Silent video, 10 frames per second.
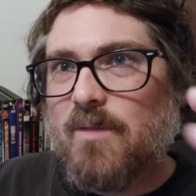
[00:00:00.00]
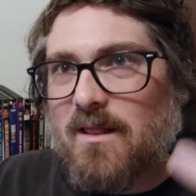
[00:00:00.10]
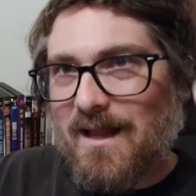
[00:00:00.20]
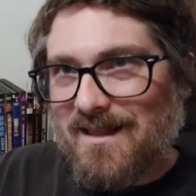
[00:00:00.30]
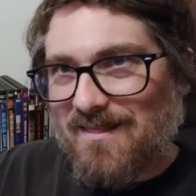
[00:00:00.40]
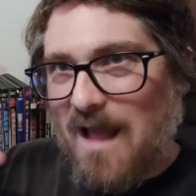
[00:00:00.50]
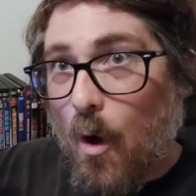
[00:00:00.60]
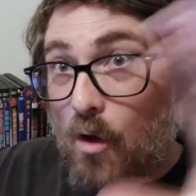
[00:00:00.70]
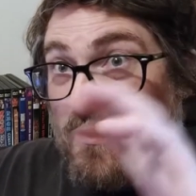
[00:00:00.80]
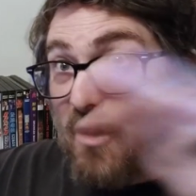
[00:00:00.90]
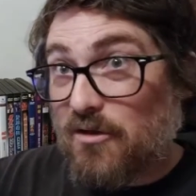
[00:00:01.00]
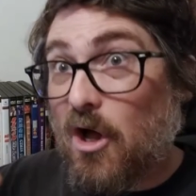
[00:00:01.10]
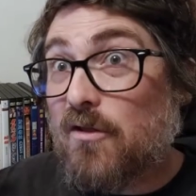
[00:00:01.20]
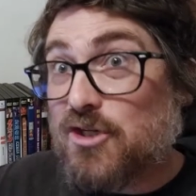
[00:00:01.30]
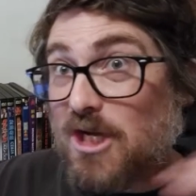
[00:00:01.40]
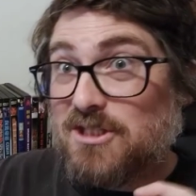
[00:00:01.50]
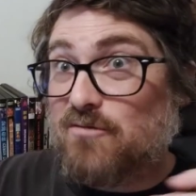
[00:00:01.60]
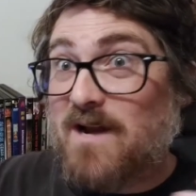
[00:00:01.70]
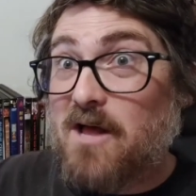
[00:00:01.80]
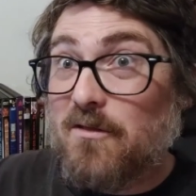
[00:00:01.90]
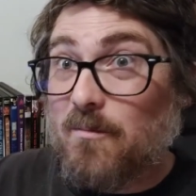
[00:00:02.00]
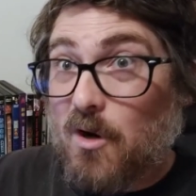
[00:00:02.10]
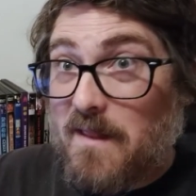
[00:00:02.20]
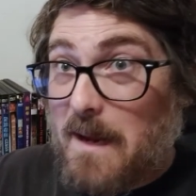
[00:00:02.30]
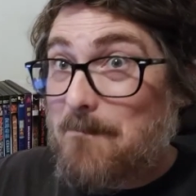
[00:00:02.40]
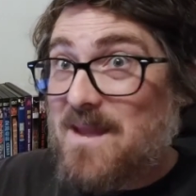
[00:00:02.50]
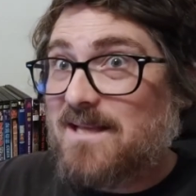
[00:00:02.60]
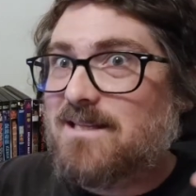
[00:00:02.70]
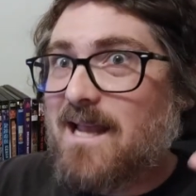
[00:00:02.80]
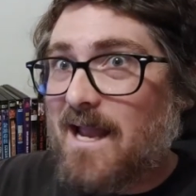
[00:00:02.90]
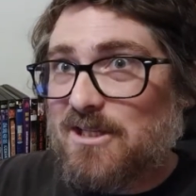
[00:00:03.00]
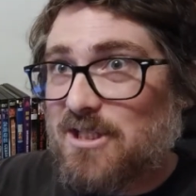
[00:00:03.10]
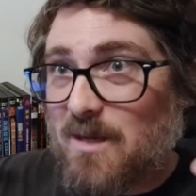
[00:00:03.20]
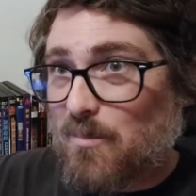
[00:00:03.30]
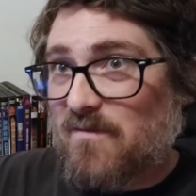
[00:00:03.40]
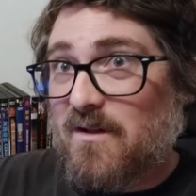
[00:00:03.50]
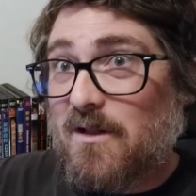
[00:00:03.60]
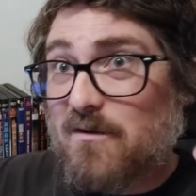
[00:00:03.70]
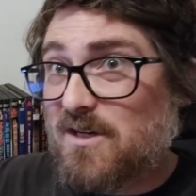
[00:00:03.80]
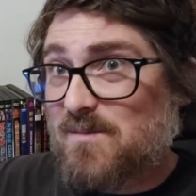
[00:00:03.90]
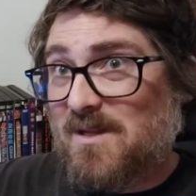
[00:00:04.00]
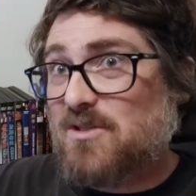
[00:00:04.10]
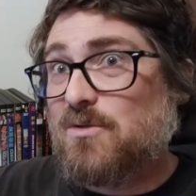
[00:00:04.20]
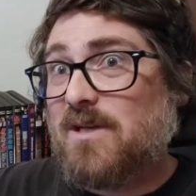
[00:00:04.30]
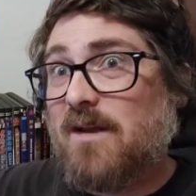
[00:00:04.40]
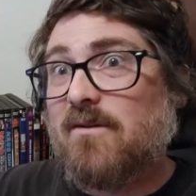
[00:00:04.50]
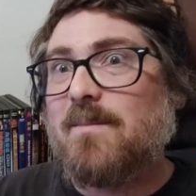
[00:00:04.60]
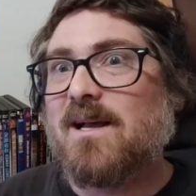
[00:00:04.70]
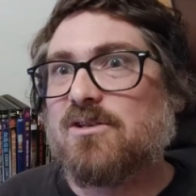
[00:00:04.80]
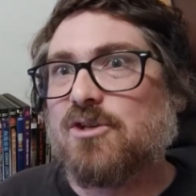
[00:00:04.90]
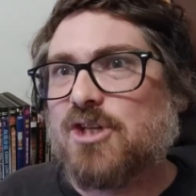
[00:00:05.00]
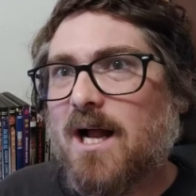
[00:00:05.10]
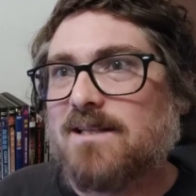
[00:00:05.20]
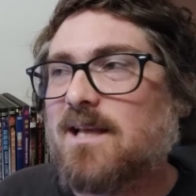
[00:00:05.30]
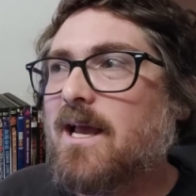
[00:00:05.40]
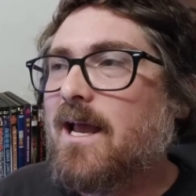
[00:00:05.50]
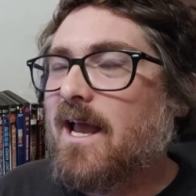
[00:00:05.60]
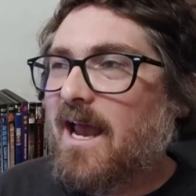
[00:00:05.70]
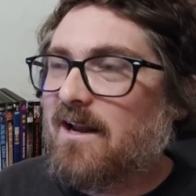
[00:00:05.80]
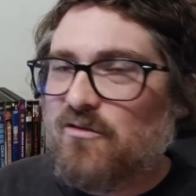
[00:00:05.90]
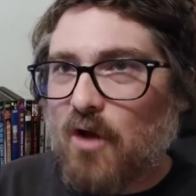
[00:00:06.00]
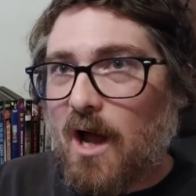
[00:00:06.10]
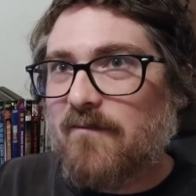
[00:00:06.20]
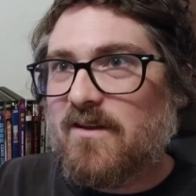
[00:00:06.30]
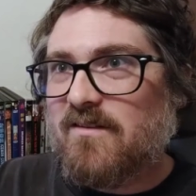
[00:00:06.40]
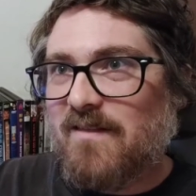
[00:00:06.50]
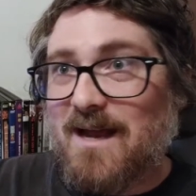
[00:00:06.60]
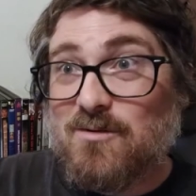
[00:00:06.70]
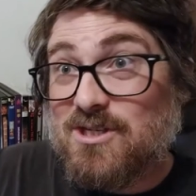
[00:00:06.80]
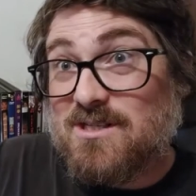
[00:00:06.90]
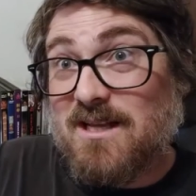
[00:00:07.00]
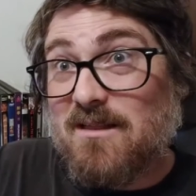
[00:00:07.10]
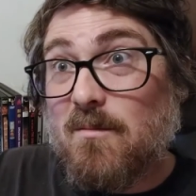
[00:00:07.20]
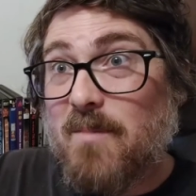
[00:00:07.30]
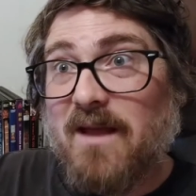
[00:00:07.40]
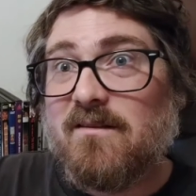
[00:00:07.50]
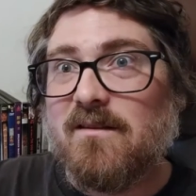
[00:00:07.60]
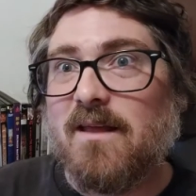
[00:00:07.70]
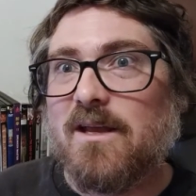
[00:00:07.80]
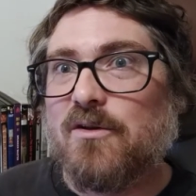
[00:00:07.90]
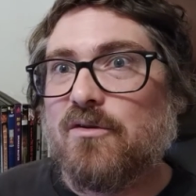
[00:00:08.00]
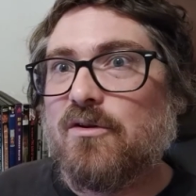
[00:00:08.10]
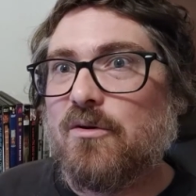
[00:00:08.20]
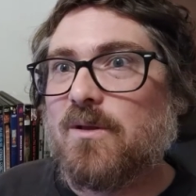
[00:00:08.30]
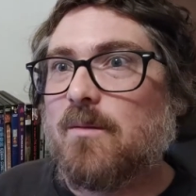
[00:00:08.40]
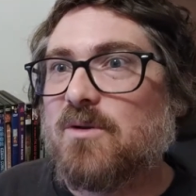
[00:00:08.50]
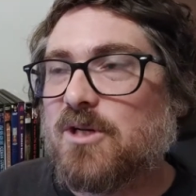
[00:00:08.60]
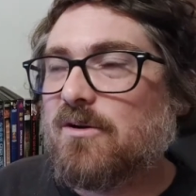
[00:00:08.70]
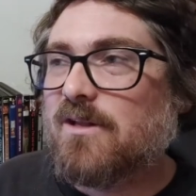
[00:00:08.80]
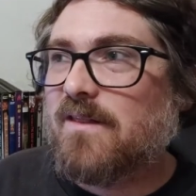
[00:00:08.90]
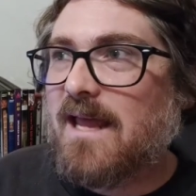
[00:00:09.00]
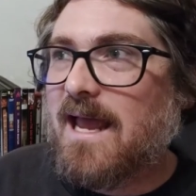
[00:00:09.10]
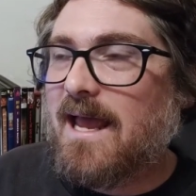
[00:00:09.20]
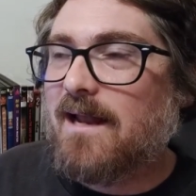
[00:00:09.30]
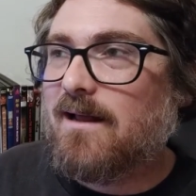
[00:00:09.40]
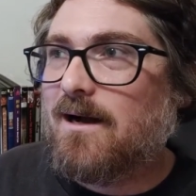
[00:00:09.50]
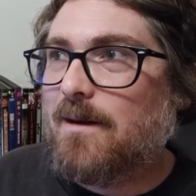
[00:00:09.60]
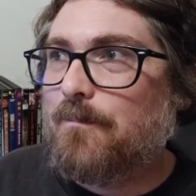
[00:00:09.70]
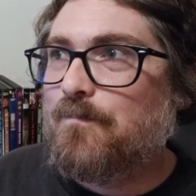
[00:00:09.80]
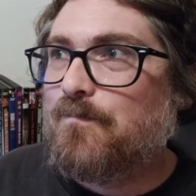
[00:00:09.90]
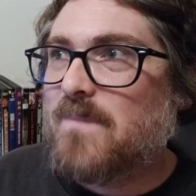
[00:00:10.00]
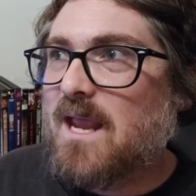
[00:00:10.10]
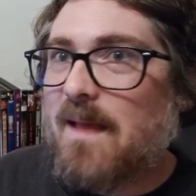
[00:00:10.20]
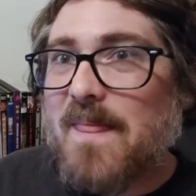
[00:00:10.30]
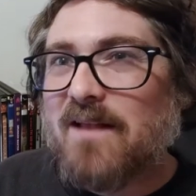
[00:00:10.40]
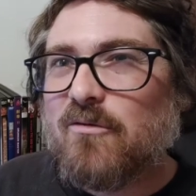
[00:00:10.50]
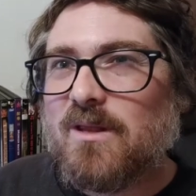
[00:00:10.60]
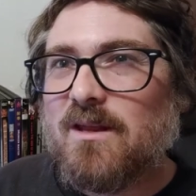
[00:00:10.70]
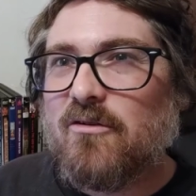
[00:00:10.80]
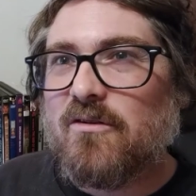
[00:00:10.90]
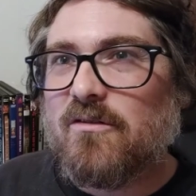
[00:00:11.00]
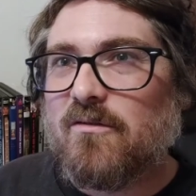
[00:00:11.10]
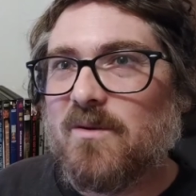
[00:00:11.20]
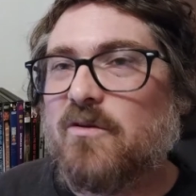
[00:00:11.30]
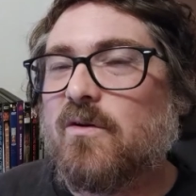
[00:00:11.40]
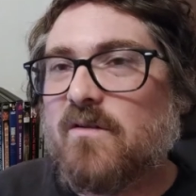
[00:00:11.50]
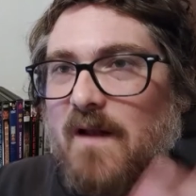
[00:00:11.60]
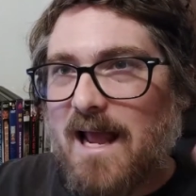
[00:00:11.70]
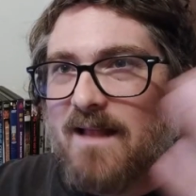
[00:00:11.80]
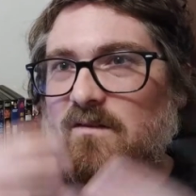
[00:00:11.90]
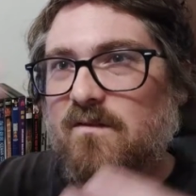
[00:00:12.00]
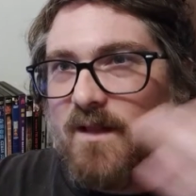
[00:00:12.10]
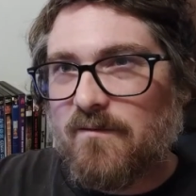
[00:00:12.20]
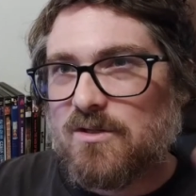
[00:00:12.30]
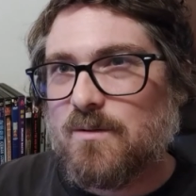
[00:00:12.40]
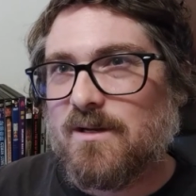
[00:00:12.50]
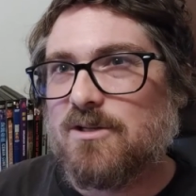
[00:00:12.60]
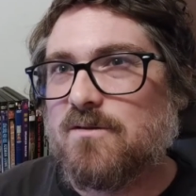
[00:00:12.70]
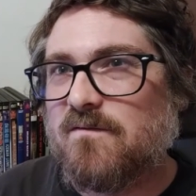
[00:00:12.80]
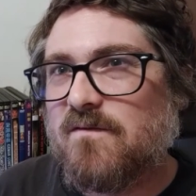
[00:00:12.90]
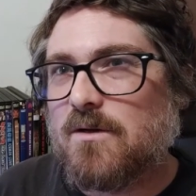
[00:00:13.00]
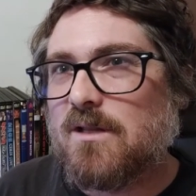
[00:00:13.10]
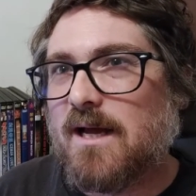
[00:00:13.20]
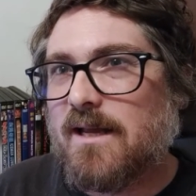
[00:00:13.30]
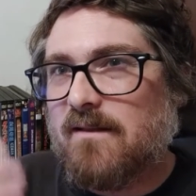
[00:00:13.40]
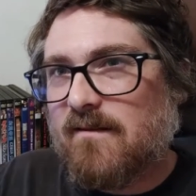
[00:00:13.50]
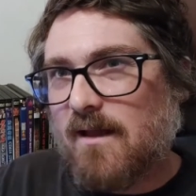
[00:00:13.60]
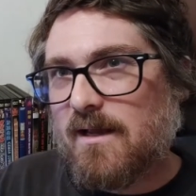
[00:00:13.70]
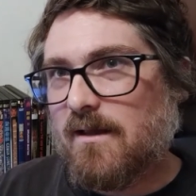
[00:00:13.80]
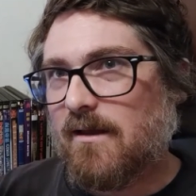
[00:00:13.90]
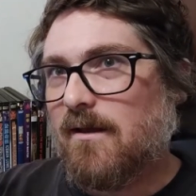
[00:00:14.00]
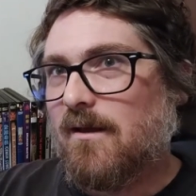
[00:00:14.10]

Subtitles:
But, like, all the shots around them are, like, amazing HD, perfectly crisp, like, 2K remaster shots. And it's obvious that that was just, like, the best that they could do with the material that they had. And that's really interesting for me, too, because it adds flavor to it. Because you feel like it's like